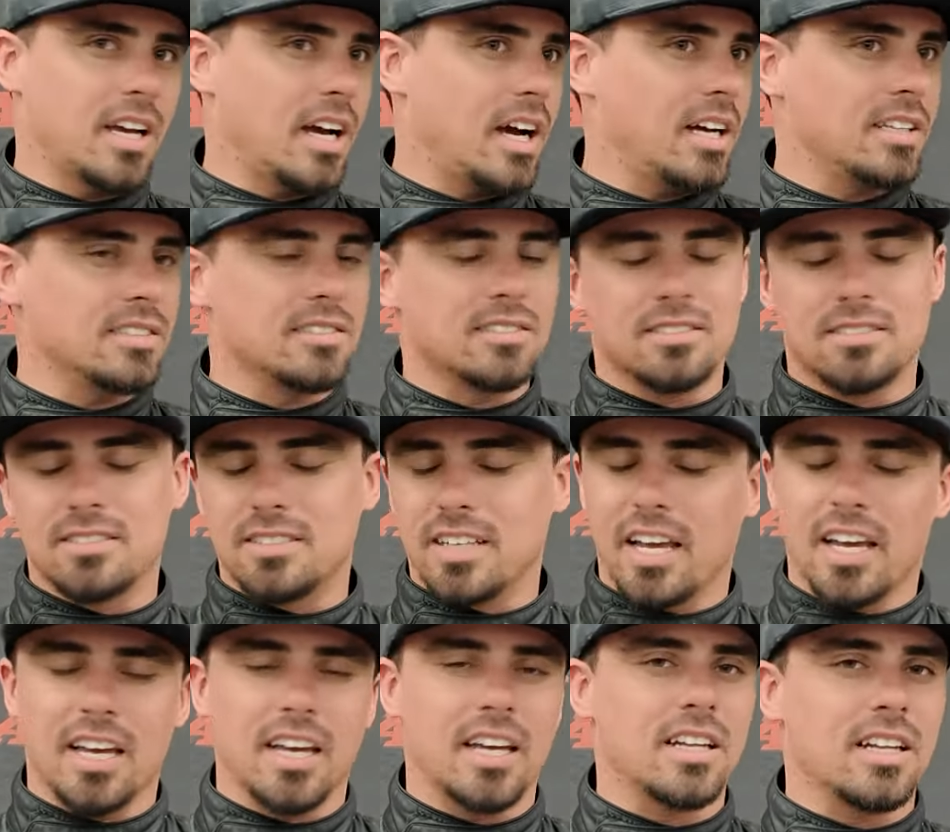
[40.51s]
God
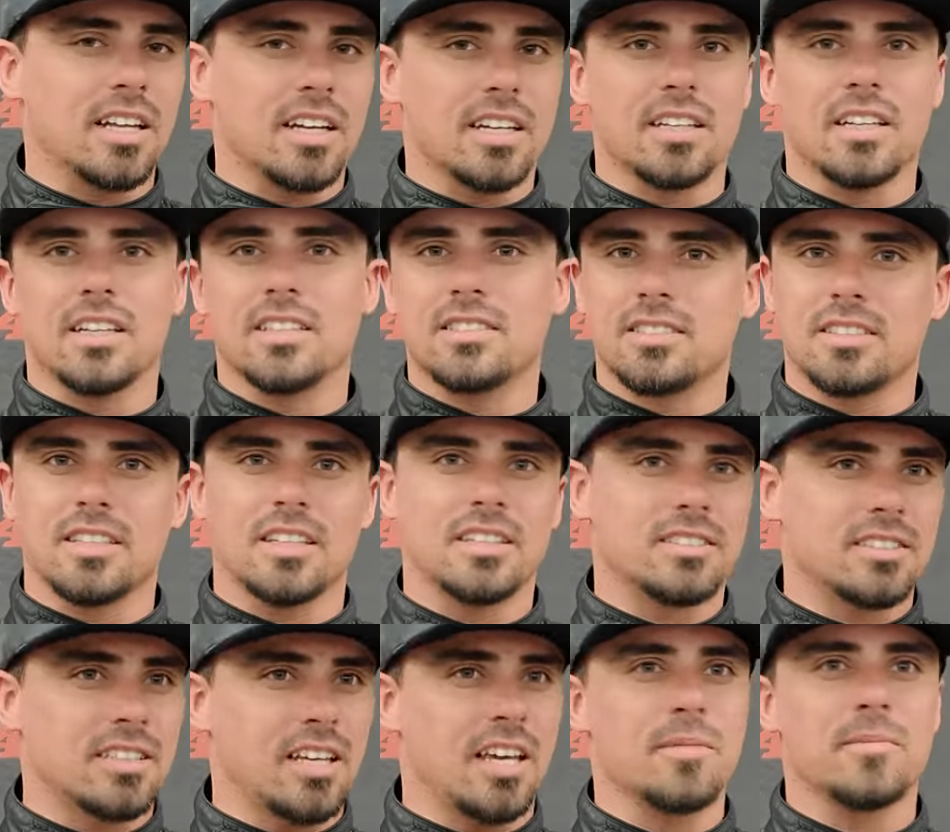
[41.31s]
dang it, like,
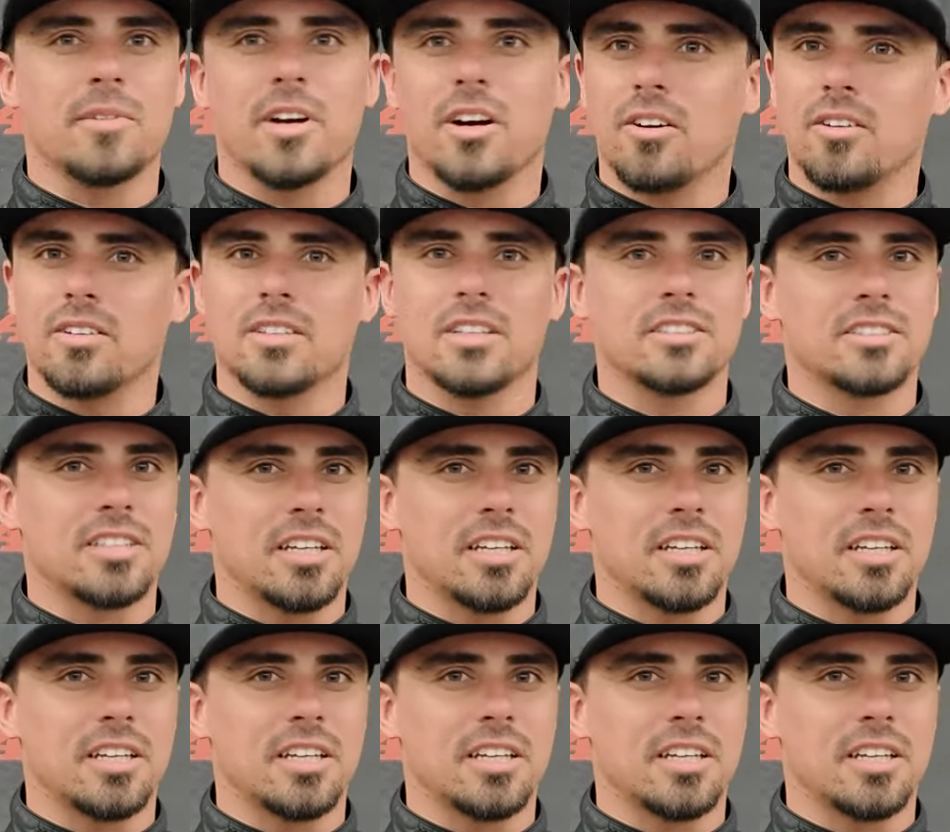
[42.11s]
let's keep going.